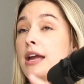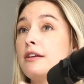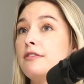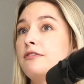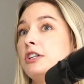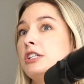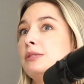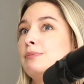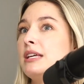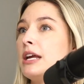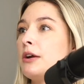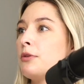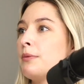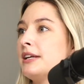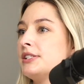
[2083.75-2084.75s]
first meeting
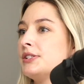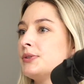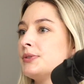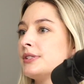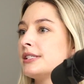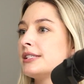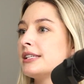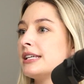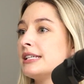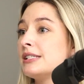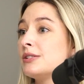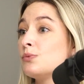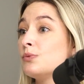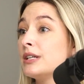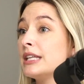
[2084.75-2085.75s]
with my students
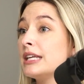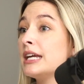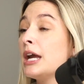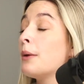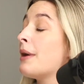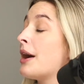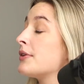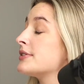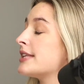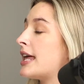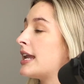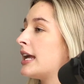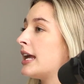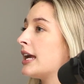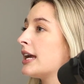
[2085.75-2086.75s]
is really about
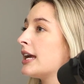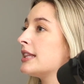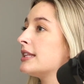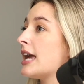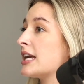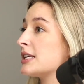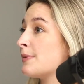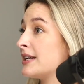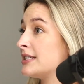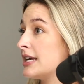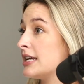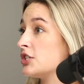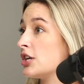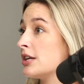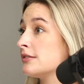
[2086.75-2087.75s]
setting the
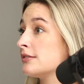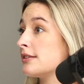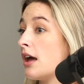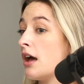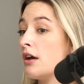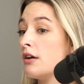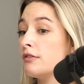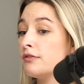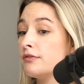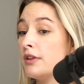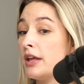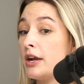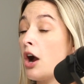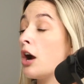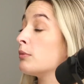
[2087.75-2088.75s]
expectations of
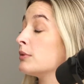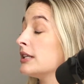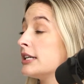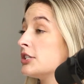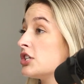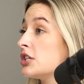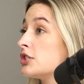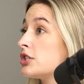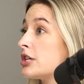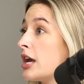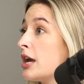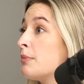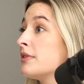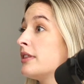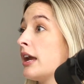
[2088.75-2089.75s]
like our
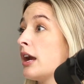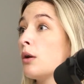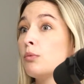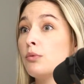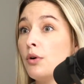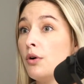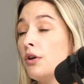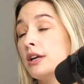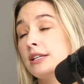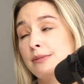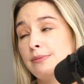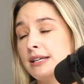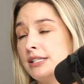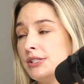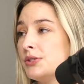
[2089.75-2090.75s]
relationship, their role as
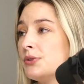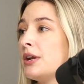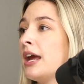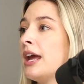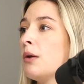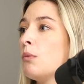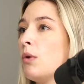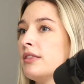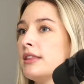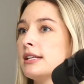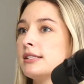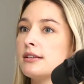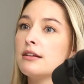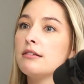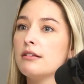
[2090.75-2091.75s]
my student, and what that's
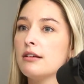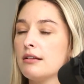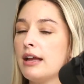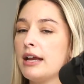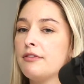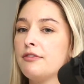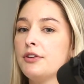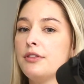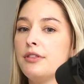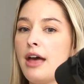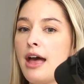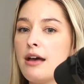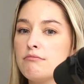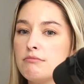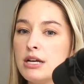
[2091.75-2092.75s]
going to look like for
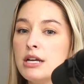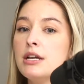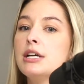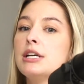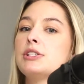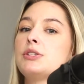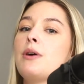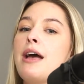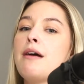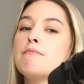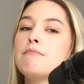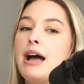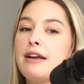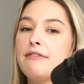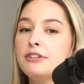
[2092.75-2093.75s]
them. So at
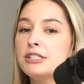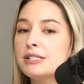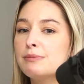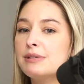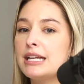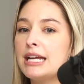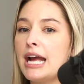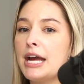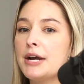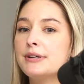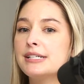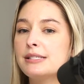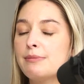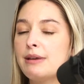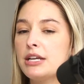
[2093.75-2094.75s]
my first meeting, I
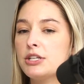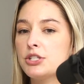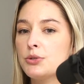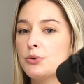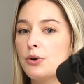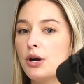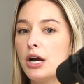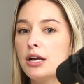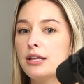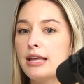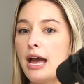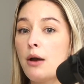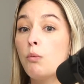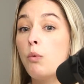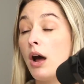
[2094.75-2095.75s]
always make sure
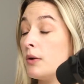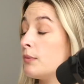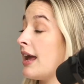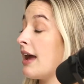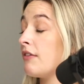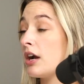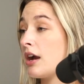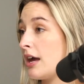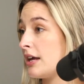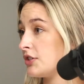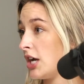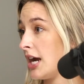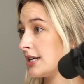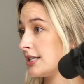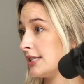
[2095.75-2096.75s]
that one, we have our
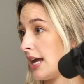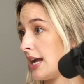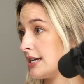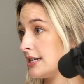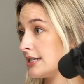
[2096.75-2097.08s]
contract signed.